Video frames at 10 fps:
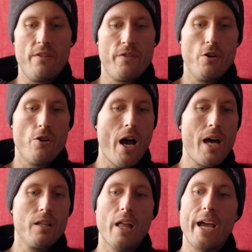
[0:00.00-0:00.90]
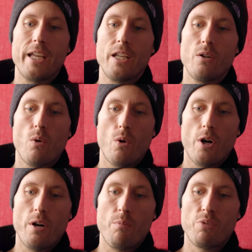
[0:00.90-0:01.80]
If you're not lighting
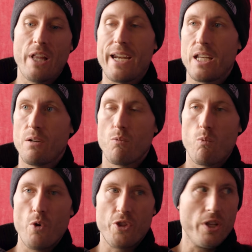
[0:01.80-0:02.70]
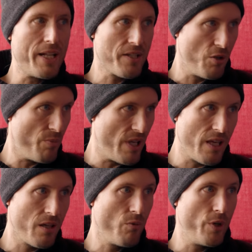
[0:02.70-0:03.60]
or planning what the light's going to
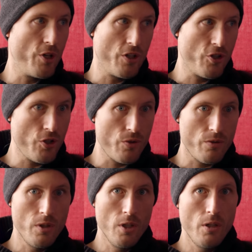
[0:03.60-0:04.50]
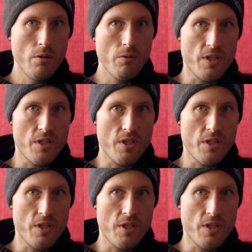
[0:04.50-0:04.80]
be when you're going to shoot, mm-hmm.